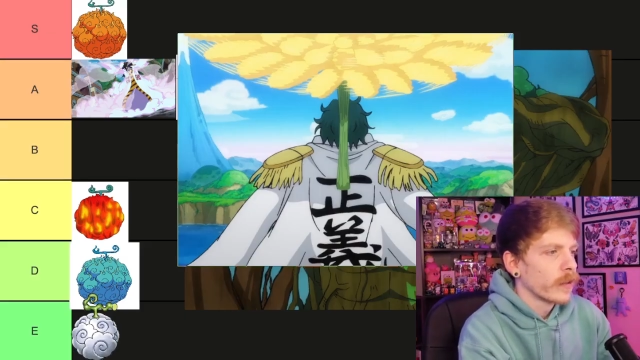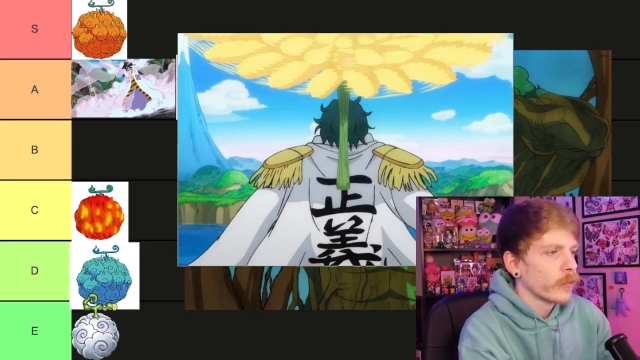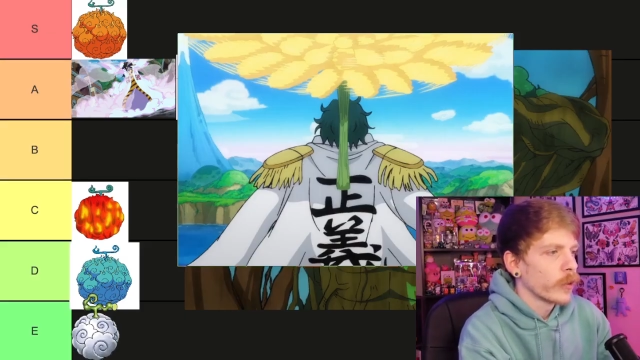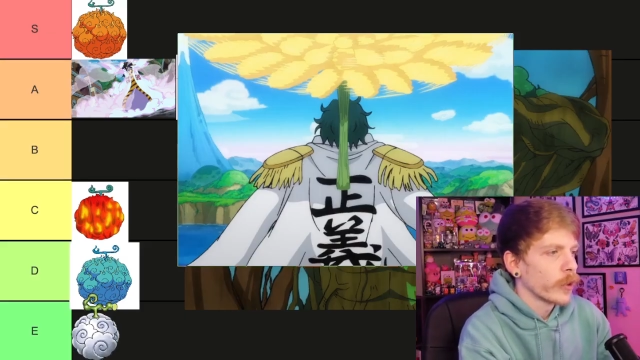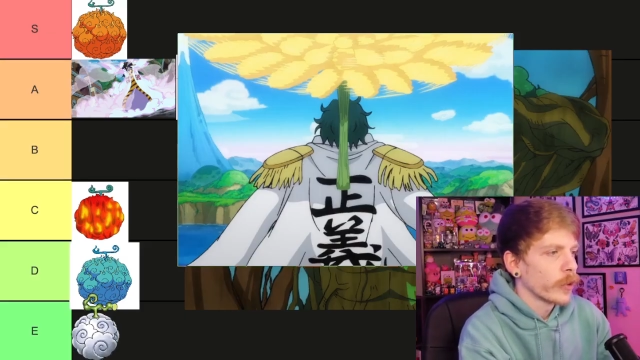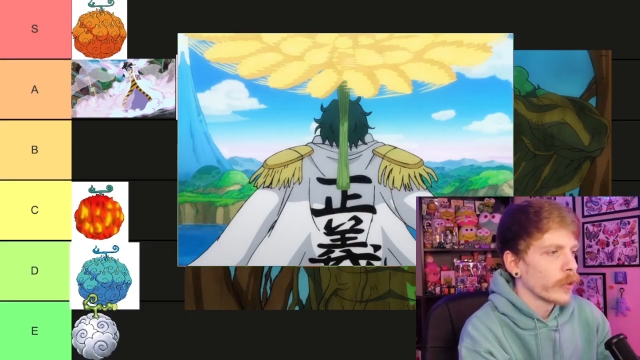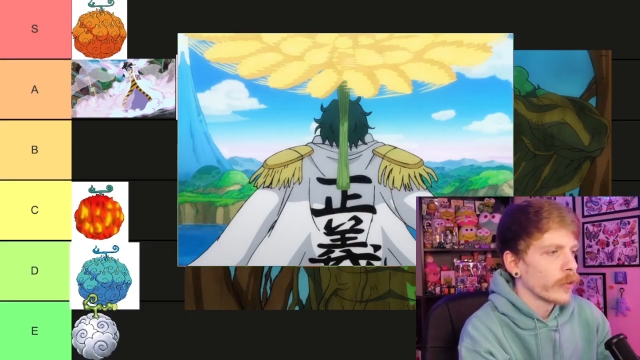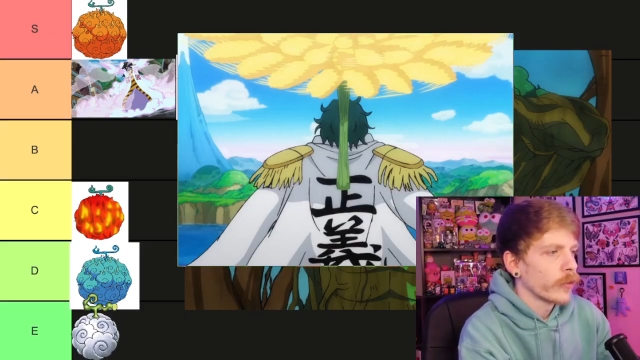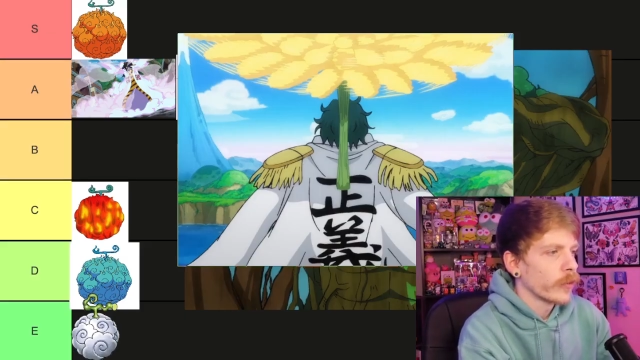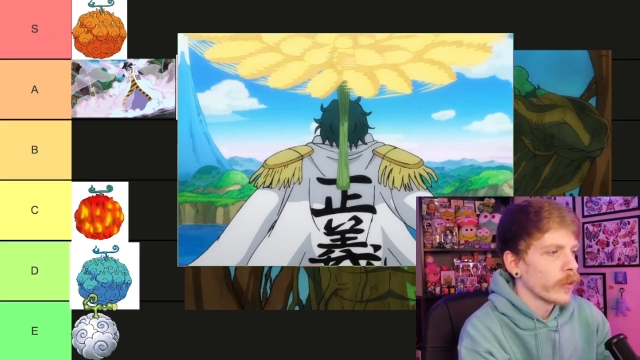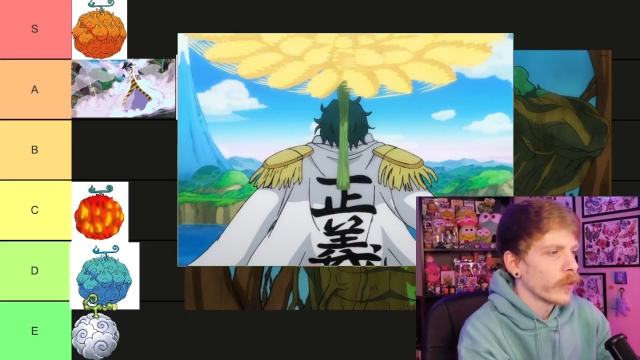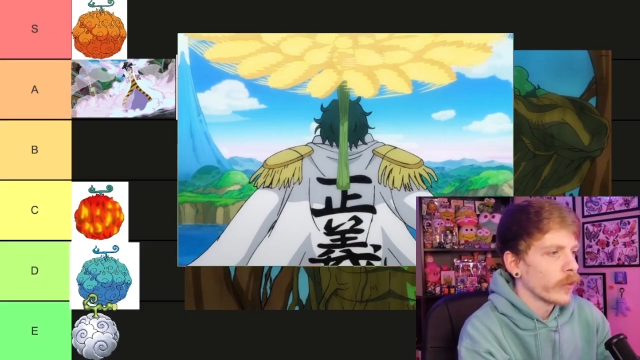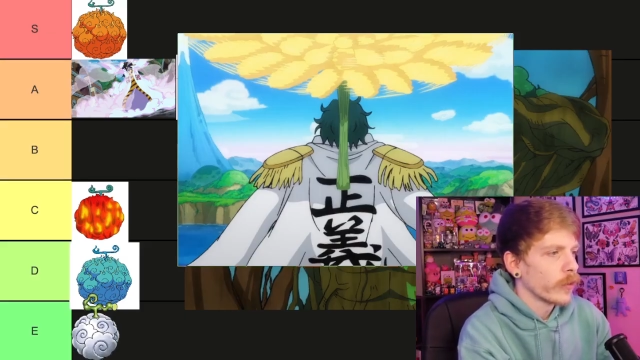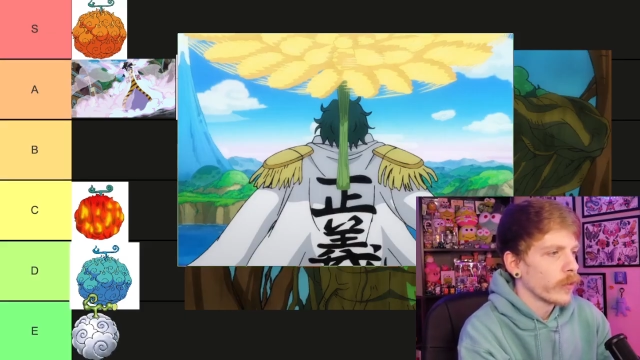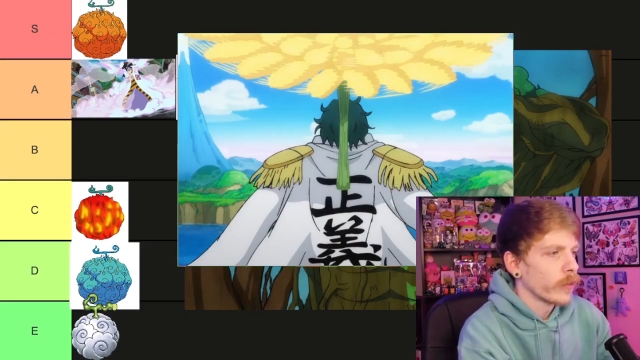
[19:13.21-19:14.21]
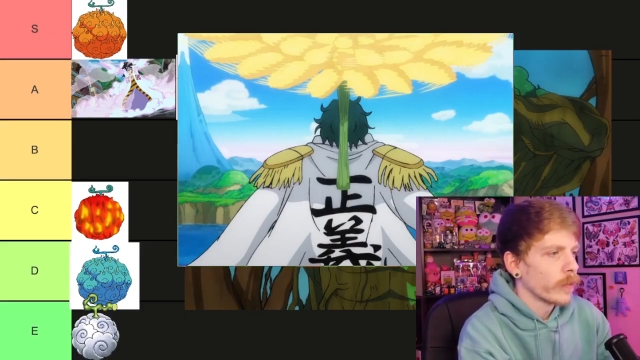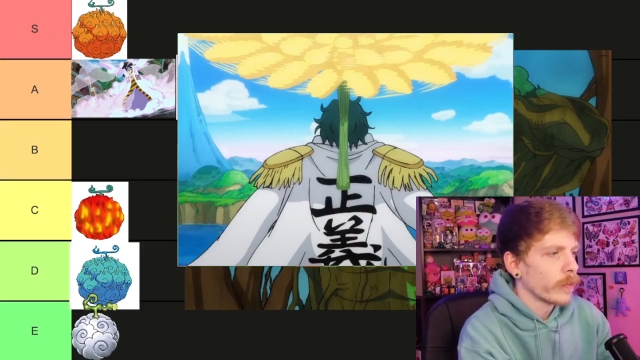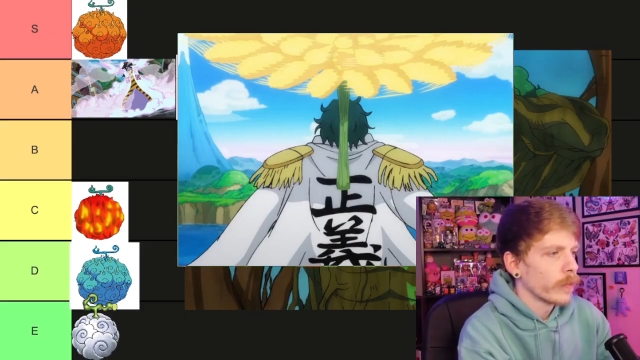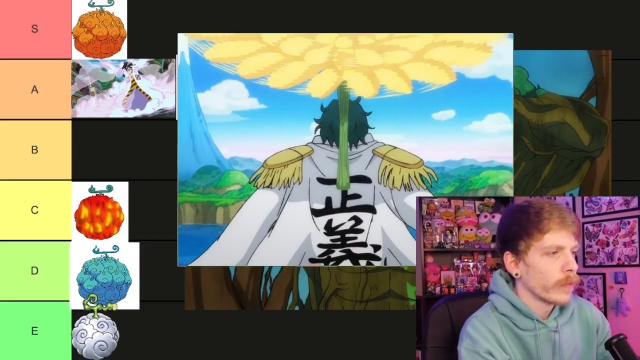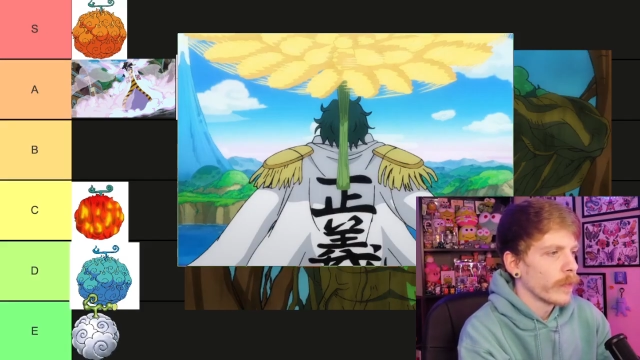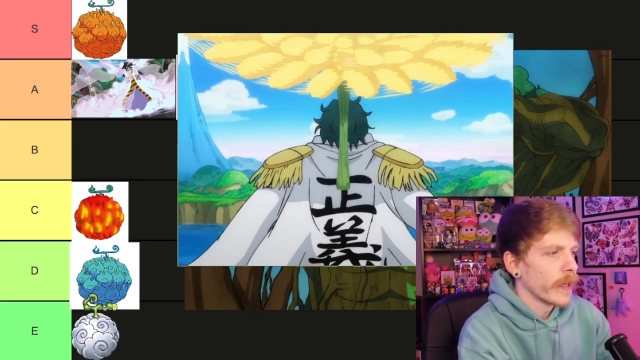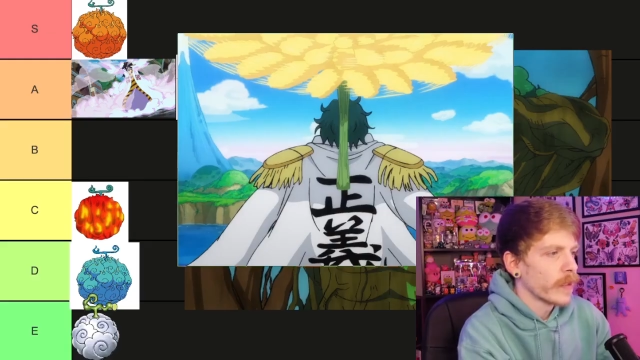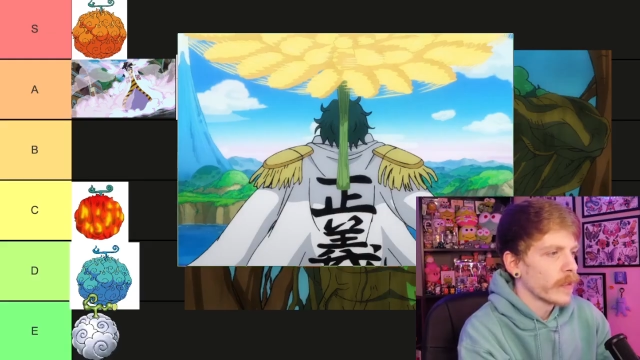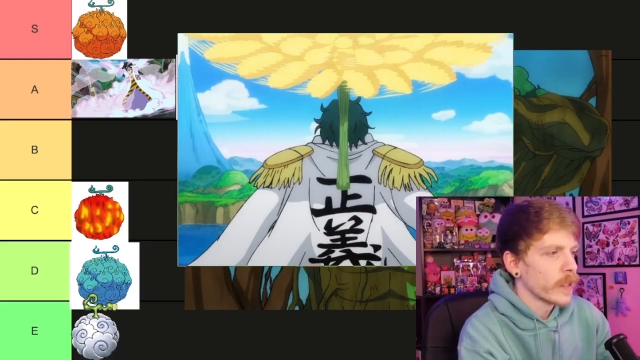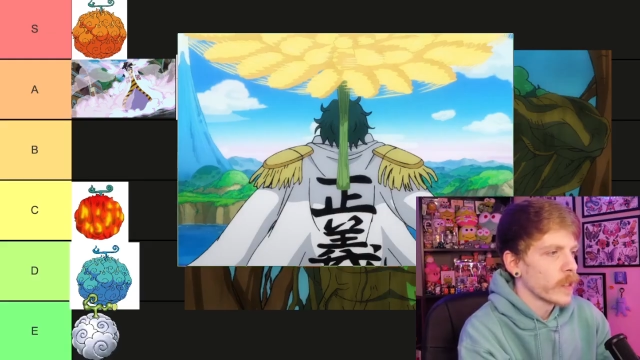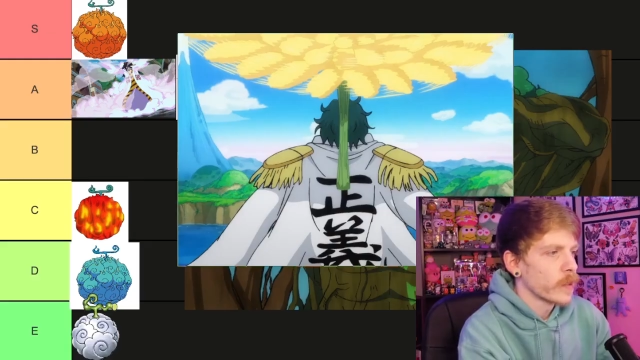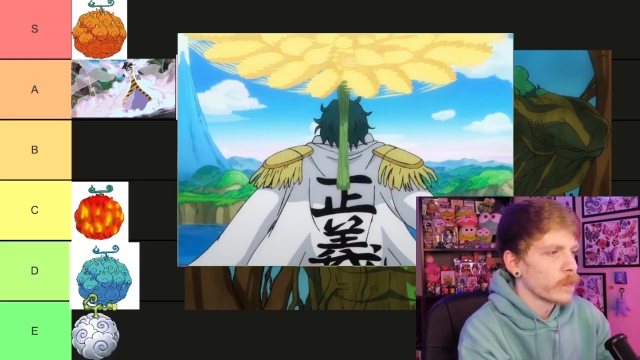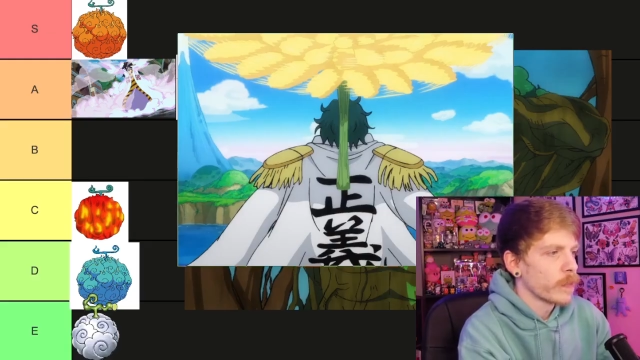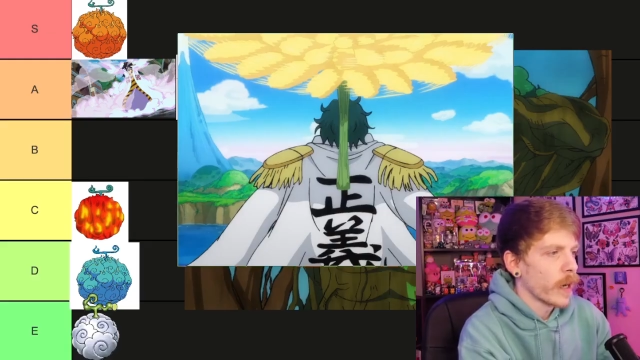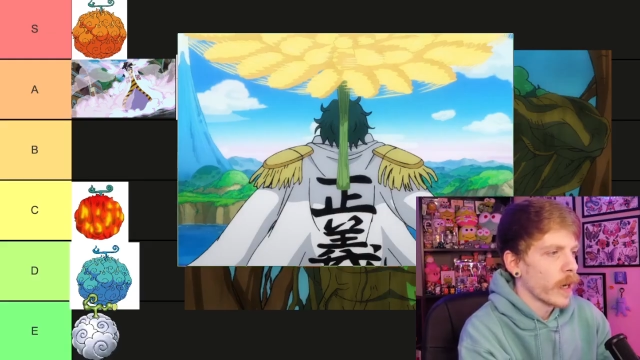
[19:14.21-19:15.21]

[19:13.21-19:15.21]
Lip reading: Ryokugyu makes his